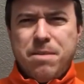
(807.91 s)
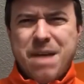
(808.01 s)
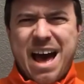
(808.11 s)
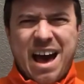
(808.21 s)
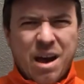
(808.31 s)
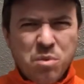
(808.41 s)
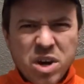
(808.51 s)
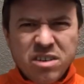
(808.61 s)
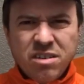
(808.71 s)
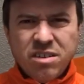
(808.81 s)
Y'all seen
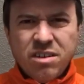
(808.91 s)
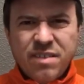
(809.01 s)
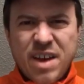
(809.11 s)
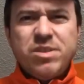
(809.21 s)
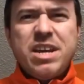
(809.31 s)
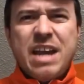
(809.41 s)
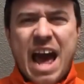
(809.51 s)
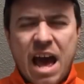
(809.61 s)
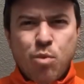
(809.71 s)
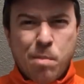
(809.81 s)
Iowa play?
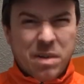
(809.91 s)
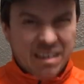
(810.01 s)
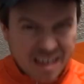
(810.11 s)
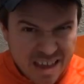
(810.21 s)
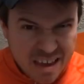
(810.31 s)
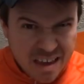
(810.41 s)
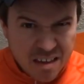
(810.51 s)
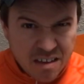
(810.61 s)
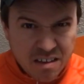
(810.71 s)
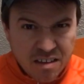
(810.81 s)

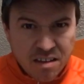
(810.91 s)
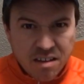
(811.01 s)
Iowa.